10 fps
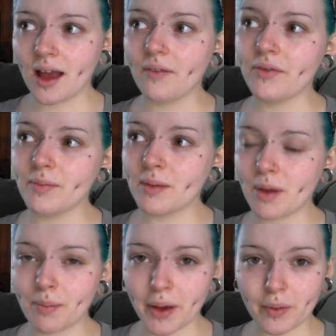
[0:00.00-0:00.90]
And for me,
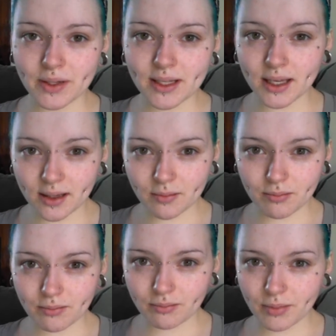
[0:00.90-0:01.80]
my pill was like
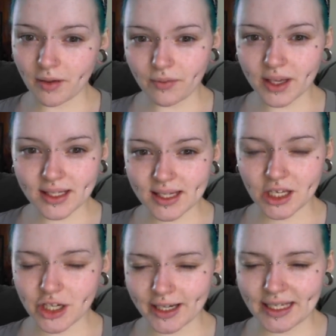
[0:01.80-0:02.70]
my fix,
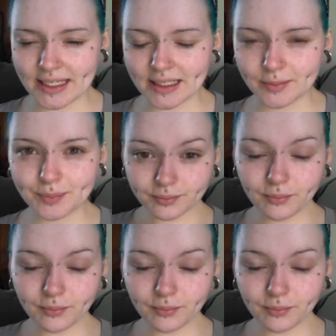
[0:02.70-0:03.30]
essentially. I need it.